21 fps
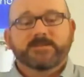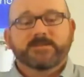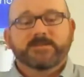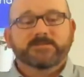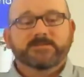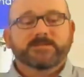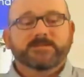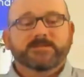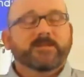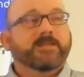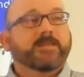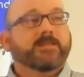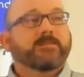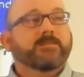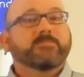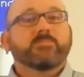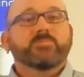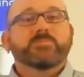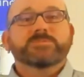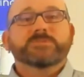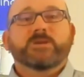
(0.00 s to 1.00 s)
starting
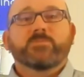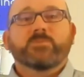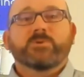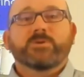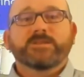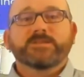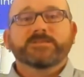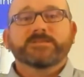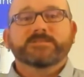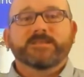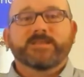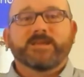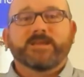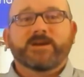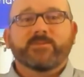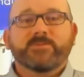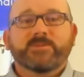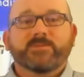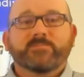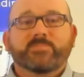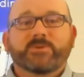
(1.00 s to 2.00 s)
in, so what is the
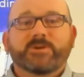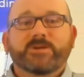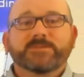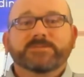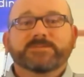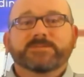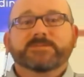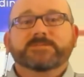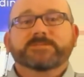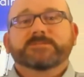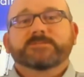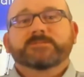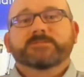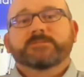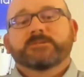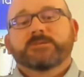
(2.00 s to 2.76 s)
Albion process?